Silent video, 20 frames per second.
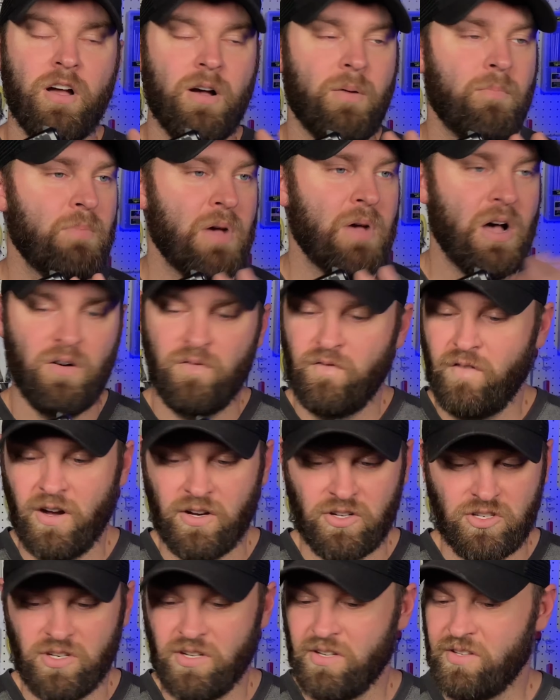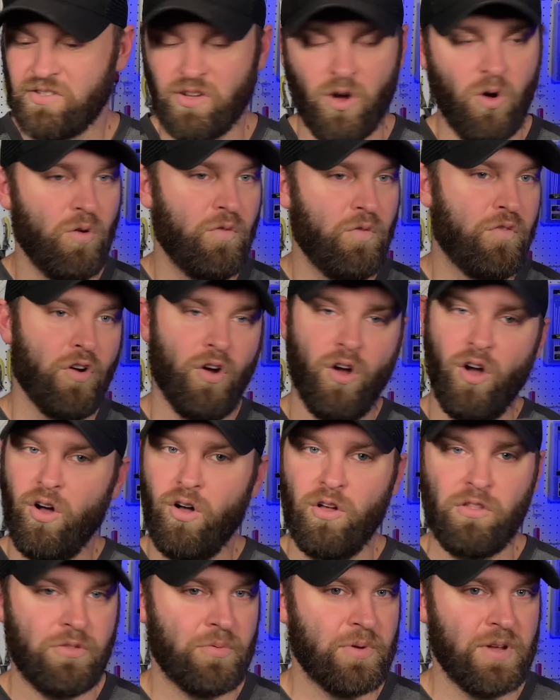malfunctions over
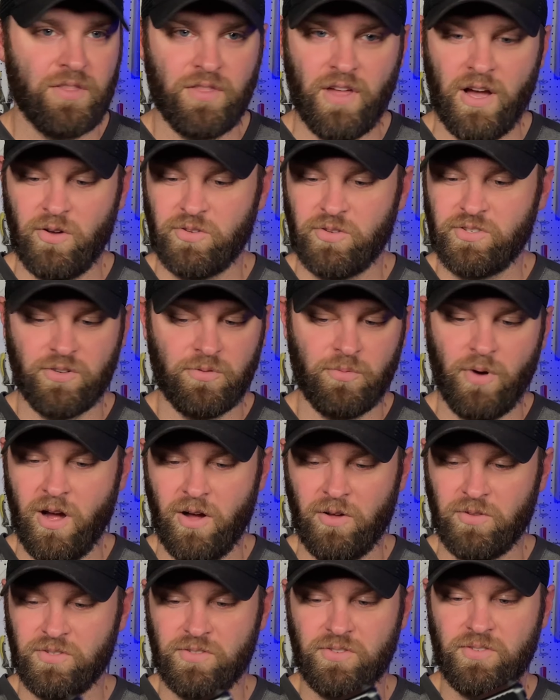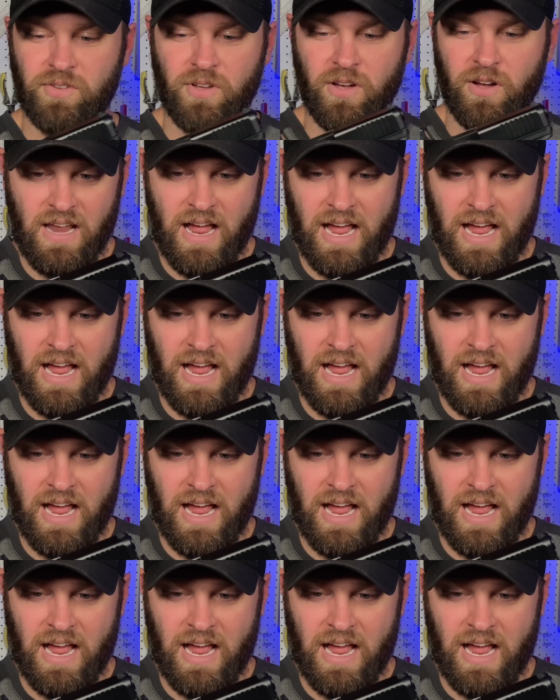all 3,000 rounds.